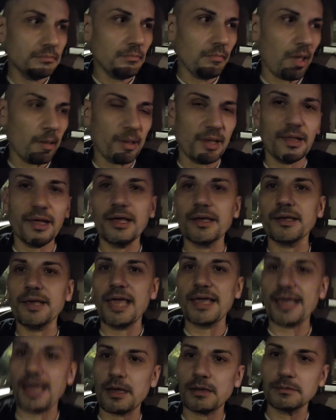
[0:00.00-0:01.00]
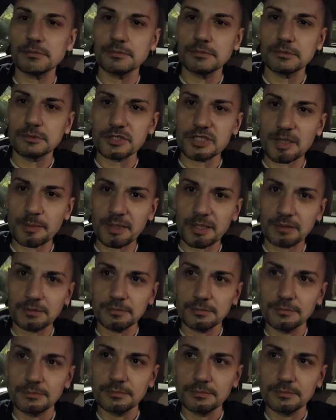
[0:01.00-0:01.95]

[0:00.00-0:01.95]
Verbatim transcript: maybe like hang out or something.